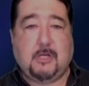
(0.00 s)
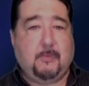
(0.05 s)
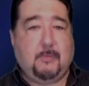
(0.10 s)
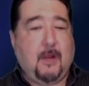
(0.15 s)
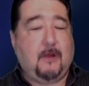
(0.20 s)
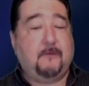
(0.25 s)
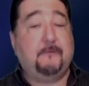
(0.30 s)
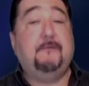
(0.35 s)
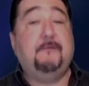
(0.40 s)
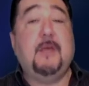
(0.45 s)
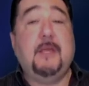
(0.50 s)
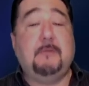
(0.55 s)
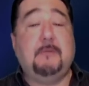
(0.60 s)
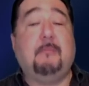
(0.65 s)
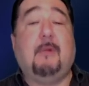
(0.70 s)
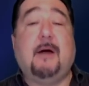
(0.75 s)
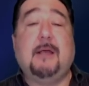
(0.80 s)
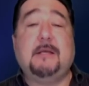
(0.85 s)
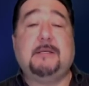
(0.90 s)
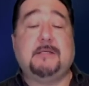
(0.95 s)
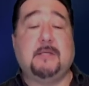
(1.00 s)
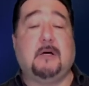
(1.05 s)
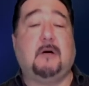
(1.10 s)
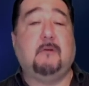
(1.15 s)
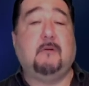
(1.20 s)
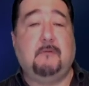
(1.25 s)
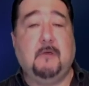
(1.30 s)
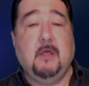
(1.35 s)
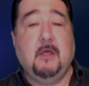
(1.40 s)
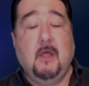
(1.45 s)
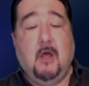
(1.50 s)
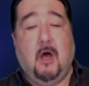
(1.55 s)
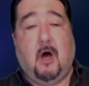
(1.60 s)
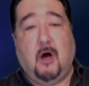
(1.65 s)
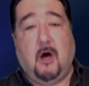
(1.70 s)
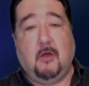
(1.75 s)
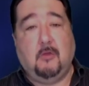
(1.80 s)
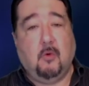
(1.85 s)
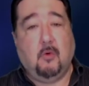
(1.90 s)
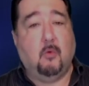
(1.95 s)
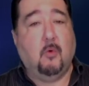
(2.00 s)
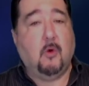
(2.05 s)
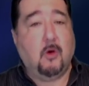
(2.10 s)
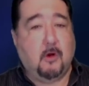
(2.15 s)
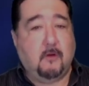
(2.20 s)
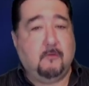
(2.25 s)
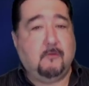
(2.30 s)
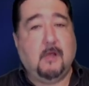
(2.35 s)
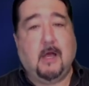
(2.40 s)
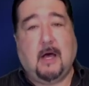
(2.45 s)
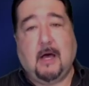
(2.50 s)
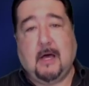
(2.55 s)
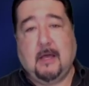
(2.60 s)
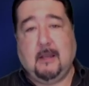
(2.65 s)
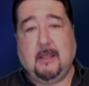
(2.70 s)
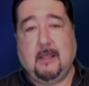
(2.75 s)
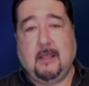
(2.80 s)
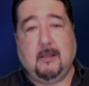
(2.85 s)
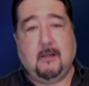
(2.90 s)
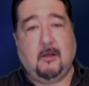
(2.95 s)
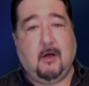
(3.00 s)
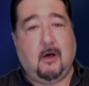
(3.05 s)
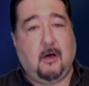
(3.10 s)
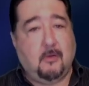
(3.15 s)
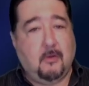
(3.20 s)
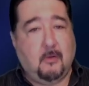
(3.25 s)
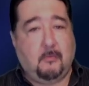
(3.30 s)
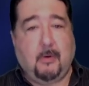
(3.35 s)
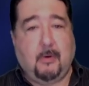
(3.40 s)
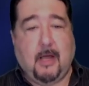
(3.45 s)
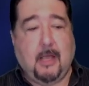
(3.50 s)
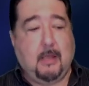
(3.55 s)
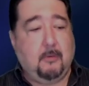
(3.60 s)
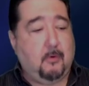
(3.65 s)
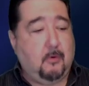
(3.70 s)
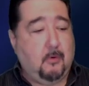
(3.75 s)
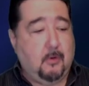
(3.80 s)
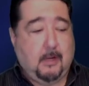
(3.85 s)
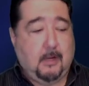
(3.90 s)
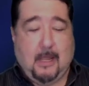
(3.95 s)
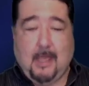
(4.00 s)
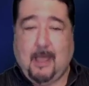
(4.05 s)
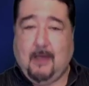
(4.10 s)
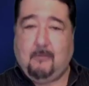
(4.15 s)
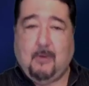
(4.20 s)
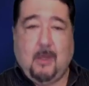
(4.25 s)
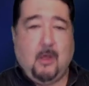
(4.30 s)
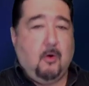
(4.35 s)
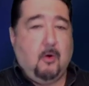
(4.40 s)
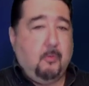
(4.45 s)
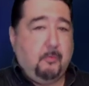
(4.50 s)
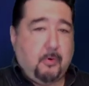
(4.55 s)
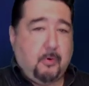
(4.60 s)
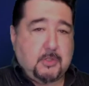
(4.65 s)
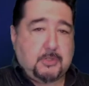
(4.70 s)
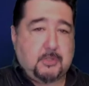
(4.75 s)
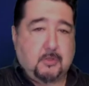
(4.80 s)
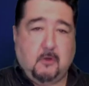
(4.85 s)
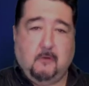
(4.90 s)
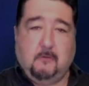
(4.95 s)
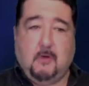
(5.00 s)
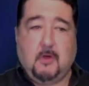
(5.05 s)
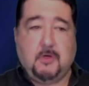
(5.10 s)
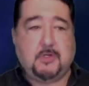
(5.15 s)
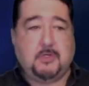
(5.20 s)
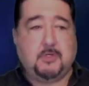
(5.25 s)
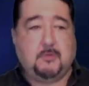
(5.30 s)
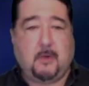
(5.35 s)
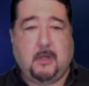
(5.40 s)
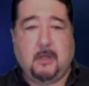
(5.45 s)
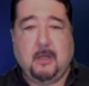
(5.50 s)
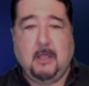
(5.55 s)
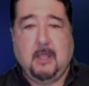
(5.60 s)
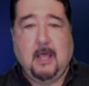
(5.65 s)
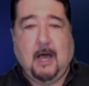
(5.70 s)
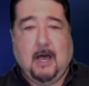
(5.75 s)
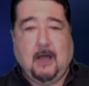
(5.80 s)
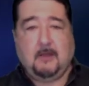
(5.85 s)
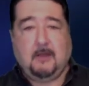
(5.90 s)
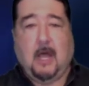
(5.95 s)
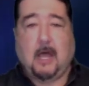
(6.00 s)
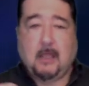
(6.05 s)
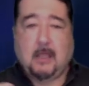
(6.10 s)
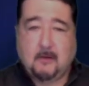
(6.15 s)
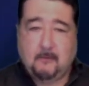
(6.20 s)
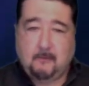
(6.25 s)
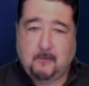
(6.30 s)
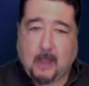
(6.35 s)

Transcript: I mean, I feed myself on the Word of God and on the Bible, and I have my own personal devotions, but I, I,